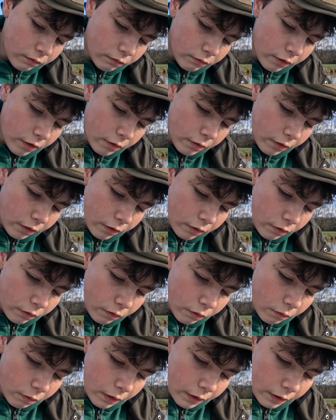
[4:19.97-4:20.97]
Rowan
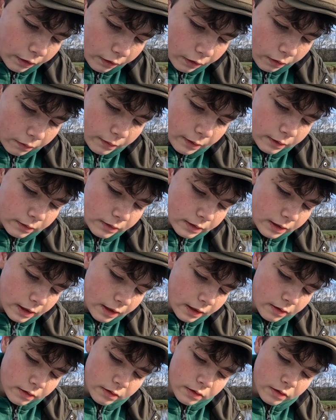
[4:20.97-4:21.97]
caught one at about
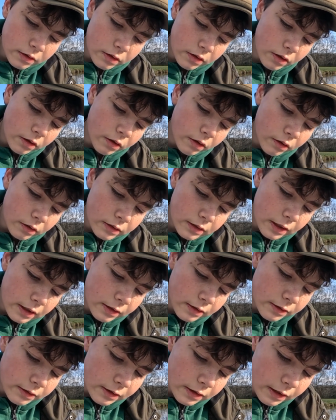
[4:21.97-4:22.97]
10 to
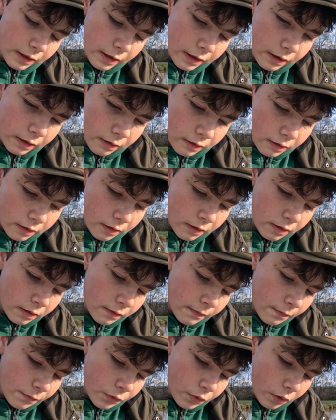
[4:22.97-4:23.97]
10.
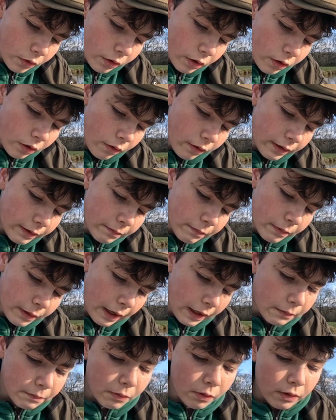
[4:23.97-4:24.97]
A high
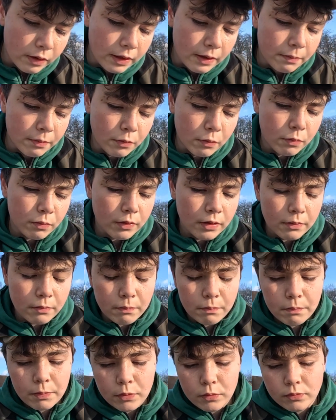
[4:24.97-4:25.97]
impact pineapple
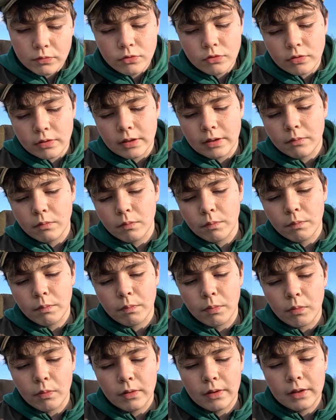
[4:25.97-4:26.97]
and boot trick
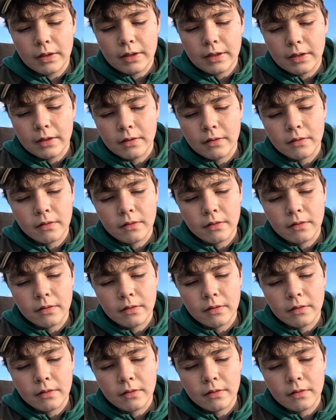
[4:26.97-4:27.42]
boilie.